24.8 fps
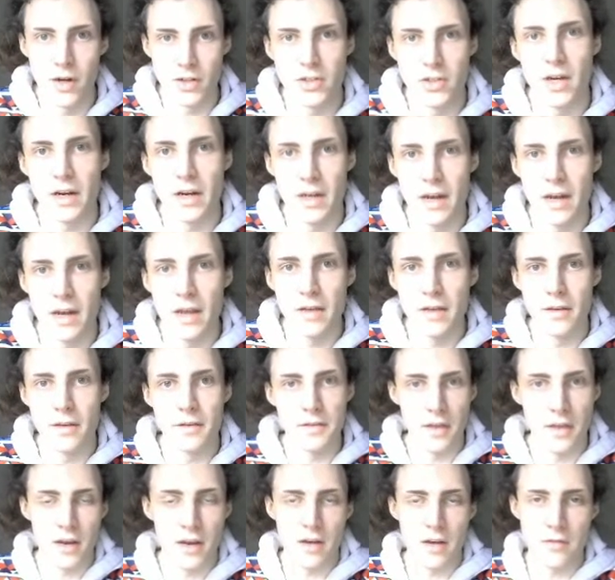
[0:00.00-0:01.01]
to try to nail
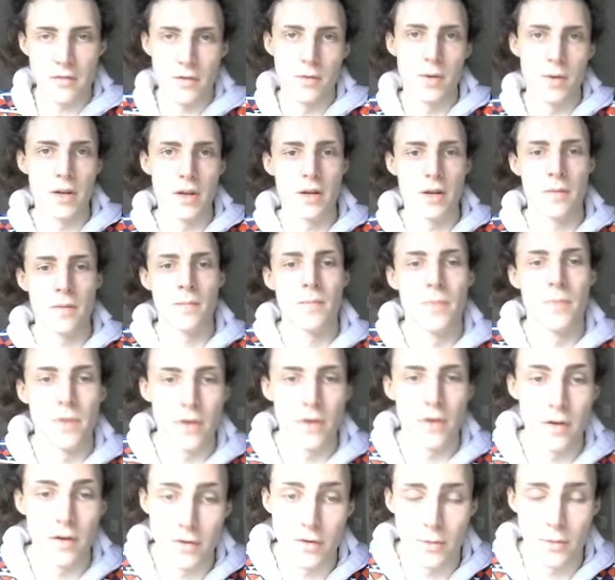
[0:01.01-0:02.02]
this thing every week
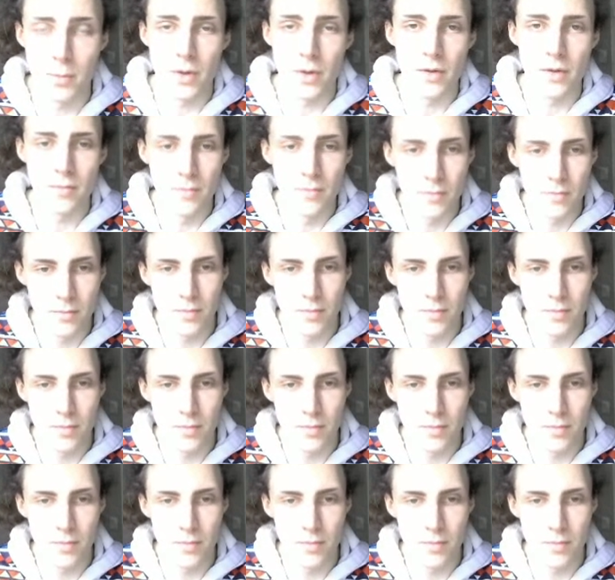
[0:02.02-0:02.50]
or every sprint.